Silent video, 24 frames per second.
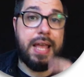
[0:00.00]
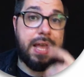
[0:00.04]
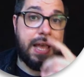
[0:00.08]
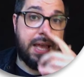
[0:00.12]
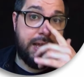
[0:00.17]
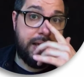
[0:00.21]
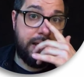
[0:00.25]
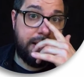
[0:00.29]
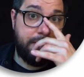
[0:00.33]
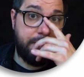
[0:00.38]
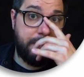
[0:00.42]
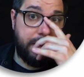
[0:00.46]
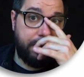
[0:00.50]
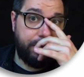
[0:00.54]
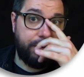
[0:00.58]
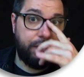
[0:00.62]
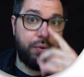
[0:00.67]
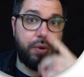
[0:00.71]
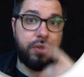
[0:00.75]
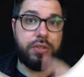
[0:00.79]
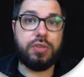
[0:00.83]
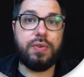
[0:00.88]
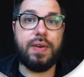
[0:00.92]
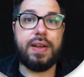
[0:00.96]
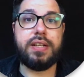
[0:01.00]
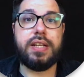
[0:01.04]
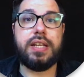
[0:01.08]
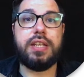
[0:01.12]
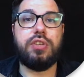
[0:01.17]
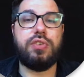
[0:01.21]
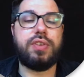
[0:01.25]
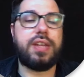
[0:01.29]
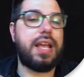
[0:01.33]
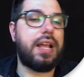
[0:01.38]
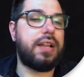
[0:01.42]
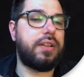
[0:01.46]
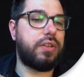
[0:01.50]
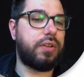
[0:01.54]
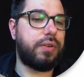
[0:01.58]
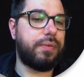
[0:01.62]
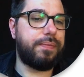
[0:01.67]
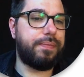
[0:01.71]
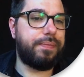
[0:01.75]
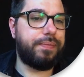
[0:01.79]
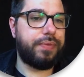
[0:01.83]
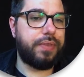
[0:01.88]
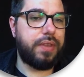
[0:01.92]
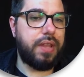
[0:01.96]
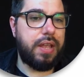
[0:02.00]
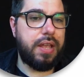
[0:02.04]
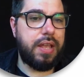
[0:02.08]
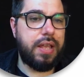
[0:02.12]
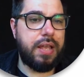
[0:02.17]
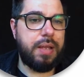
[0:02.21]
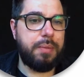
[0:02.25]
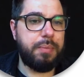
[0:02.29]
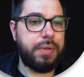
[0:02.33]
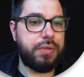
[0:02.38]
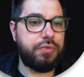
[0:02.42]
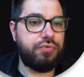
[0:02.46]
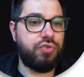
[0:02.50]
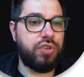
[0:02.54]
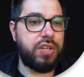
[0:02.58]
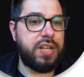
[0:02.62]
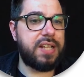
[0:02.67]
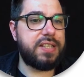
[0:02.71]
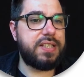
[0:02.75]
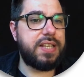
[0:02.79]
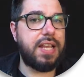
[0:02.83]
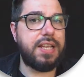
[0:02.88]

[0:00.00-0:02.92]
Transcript: if you want to add it, you can do. Let's run that